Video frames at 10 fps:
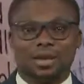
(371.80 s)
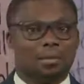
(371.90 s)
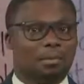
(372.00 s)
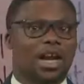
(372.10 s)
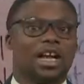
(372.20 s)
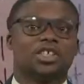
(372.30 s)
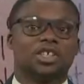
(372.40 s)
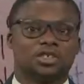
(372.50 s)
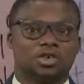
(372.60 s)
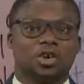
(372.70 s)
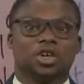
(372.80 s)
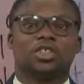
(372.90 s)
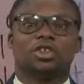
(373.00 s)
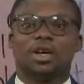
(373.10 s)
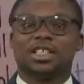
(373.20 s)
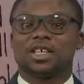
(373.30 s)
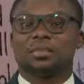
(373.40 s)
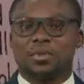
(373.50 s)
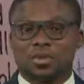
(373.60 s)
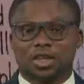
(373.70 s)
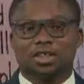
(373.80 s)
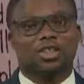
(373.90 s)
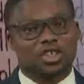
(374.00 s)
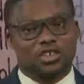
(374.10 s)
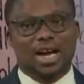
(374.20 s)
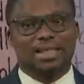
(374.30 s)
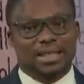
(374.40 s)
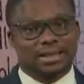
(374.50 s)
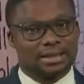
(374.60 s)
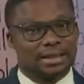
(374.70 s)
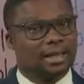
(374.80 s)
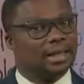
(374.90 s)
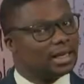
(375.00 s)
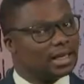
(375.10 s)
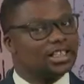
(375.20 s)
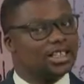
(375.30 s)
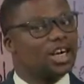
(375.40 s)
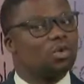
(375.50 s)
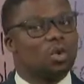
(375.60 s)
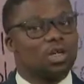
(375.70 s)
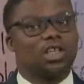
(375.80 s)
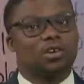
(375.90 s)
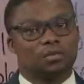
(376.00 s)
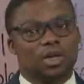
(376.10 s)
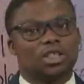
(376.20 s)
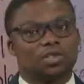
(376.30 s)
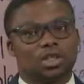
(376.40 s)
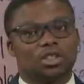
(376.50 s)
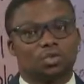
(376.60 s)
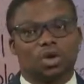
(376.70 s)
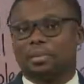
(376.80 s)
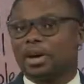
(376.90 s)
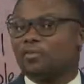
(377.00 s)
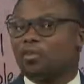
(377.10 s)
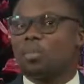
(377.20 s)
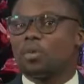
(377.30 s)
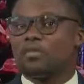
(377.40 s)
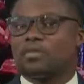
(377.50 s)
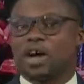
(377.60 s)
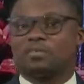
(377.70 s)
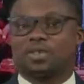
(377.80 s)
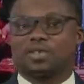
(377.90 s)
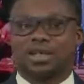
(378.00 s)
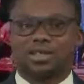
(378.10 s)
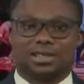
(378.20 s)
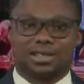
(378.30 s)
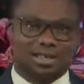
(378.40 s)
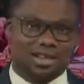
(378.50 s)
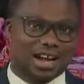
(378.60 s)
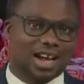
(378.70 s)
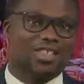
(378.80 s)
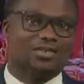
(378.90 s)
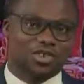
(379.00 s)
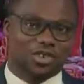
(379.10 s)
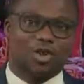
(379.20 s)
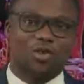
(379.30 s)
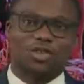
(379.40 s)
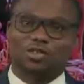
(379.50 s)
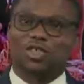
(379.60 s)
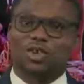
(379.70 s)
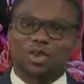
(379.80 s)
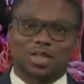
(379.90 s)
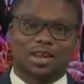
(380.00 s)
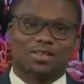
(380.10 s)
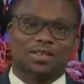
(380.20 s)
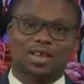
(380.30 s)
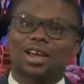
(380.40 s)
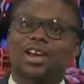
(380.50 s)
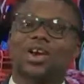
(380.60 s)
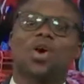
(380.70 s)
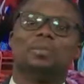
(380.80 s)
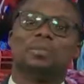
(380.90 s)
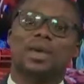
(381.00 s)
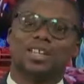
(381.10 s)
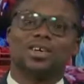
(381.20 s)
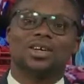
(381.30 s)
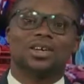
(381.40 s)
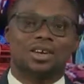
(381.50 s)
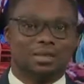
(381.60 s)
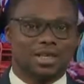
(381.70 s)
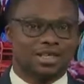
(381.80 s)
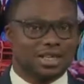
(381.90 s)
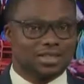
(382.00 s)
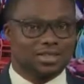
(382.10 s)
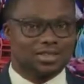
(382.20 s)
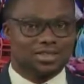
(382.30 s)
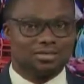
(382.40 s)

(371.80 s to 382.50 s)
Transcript: Malaysia's gross domestic products contracted in the third quarter of 2021 by 4.5% as a result of a slowdown in all major economic sectors,